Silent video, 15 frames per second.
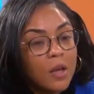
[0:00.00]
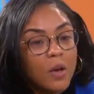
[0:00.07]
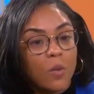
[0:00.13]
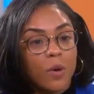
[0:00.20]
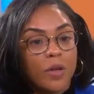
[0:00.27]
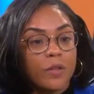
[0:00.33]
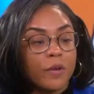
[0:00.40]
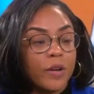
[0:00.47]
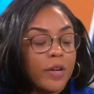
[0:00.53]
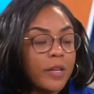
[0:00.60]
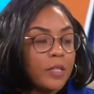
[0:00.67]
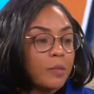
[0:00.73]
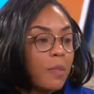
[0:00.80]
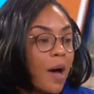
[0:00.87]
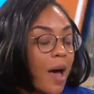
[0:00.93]
whether
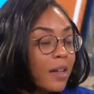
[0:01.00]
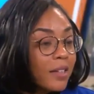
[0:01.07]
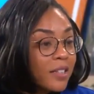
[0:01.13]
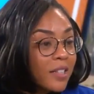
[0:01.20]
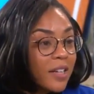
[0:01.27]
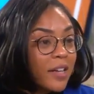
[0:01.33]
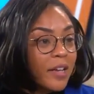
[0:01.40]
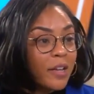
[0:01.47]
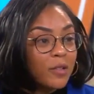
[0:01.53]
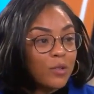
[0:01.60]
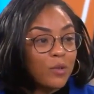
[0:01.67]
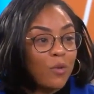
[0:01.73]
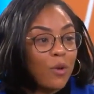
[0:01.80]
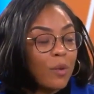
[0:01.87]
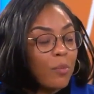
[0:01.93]
it's politics
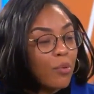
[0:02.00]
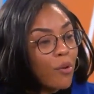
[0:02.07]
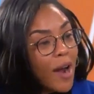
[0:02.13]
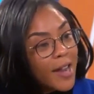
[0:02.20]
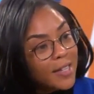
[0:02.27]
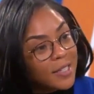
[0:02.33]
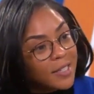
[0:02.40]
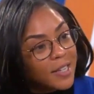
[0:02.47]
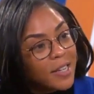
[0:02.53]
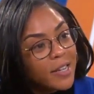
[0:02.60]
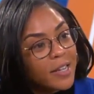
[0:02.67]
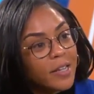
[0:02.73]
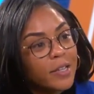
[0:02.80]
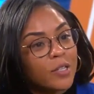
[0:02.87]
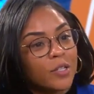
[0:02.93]
or
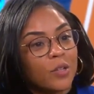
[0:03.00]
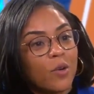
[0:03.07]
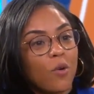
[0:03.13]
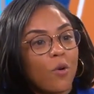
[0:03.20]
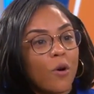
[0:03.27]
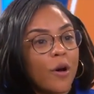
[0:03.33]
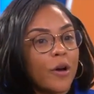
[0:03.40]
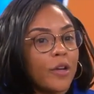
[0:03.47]
prices or,